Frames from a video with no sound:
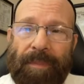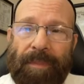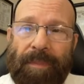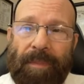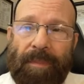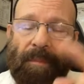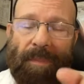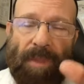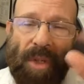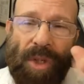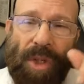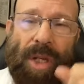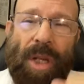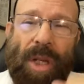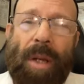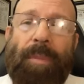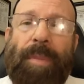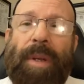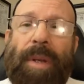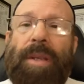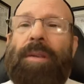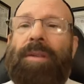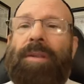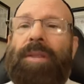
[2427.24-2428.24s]
Mashiach
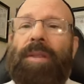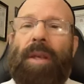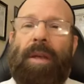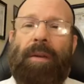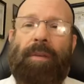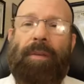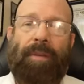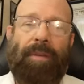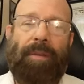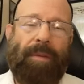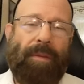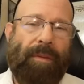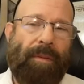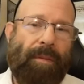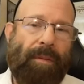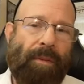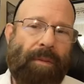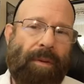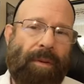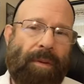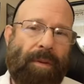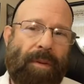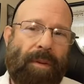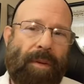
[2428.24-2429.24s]
ben Yosef.
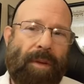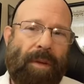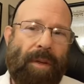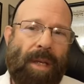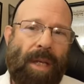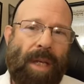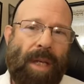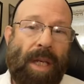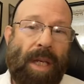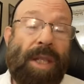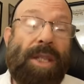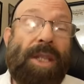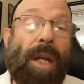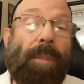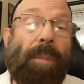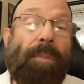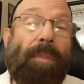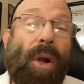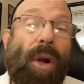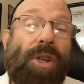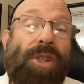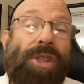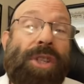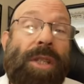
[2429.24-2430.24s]
Is it a
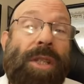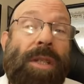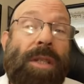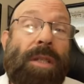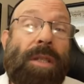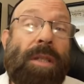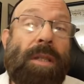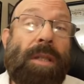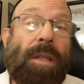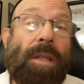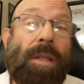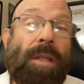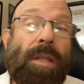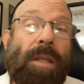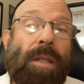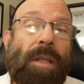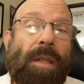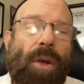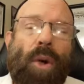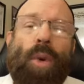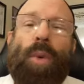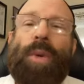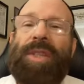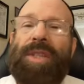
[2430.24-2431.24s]
person?
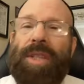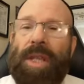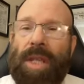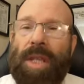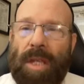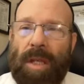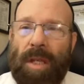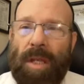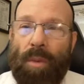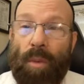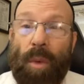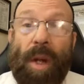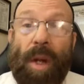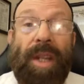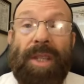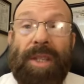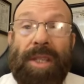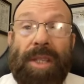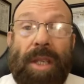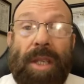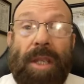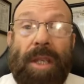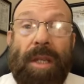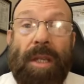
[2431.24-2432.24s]
Who is he? What is
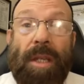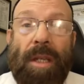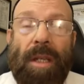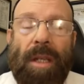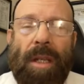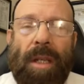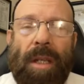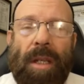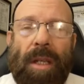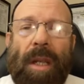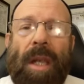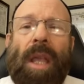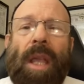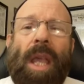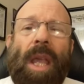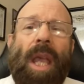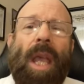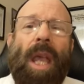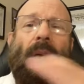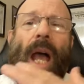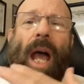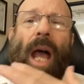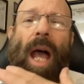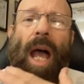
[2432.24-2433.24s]
he?
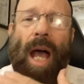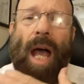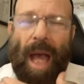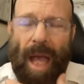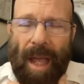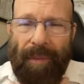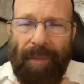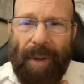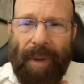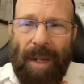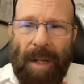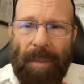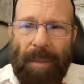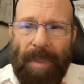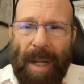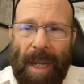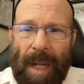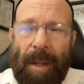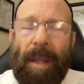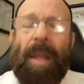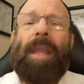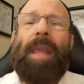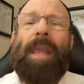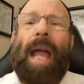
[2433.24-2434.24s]
I've written
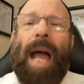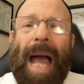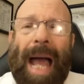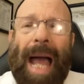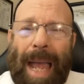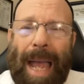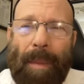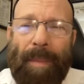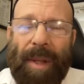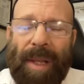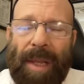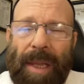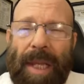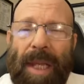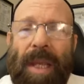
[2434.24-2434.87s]
about, and I believe,